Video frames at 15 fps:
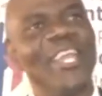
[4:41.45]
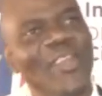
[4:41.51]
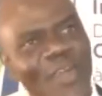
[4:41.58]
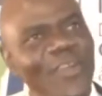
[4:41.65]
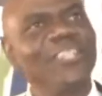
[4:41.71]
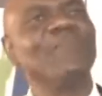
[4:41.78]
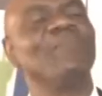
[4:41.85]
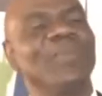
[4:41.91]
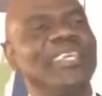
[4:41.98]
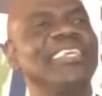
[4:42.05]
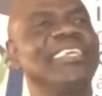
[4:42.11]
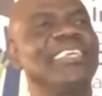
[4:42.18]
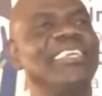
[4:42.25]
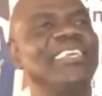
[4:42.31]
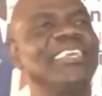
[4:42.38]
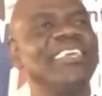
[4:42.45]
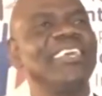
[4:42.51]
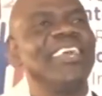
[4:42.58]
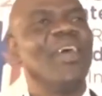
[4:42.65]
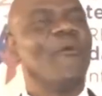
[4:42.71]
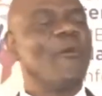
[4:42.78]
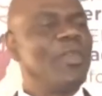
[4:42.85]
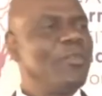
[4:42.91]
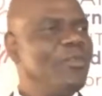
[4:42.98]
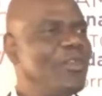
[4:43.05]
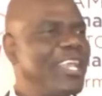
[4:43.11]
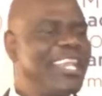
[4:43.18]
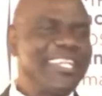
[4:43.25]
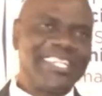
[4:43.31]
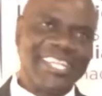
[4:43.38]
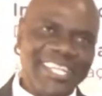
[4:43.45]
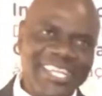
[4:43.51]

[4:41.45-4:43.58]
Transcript: are not big. When you look at